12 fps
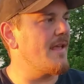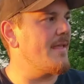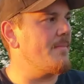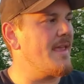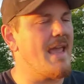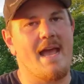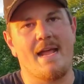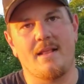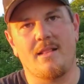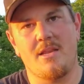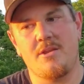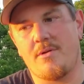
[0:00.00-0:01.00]
and then we had a
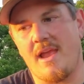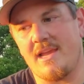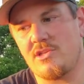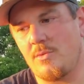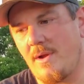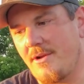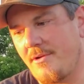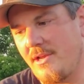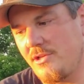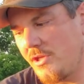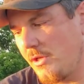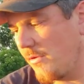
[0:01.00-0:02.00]
linear actuator
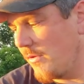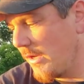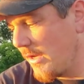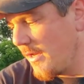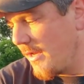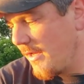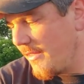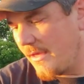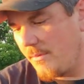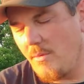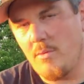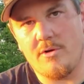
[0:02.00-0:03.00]
issue
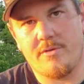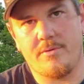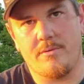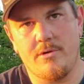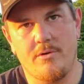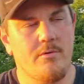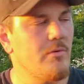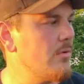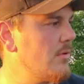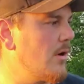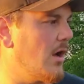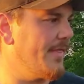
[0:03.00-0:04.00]
that we worked through
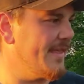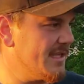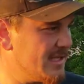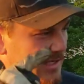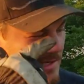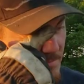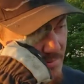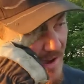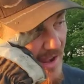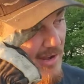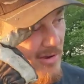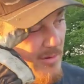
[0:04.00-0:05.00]
on this
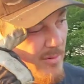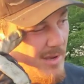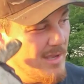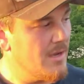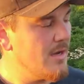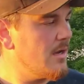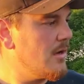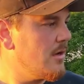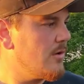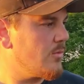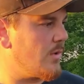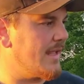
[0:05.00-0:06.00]
brand new
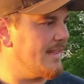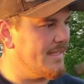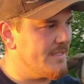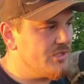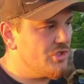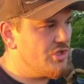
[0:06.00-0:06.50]
Redlands